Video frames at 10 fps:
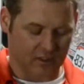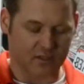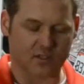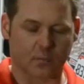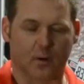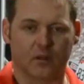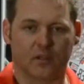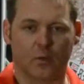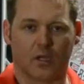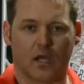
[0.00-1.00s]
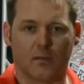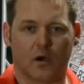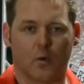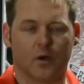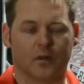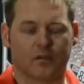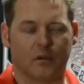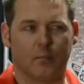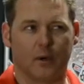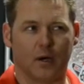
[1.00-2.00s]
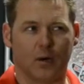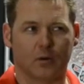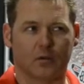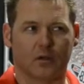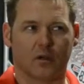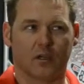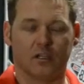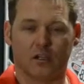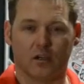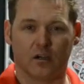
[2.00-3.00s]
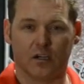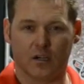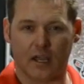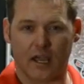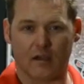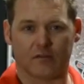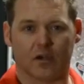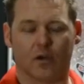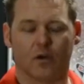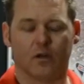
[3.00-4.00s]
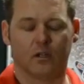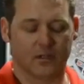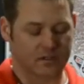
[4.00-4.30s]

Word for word: Now, this is a part that we came out with about a year, year and a half ago.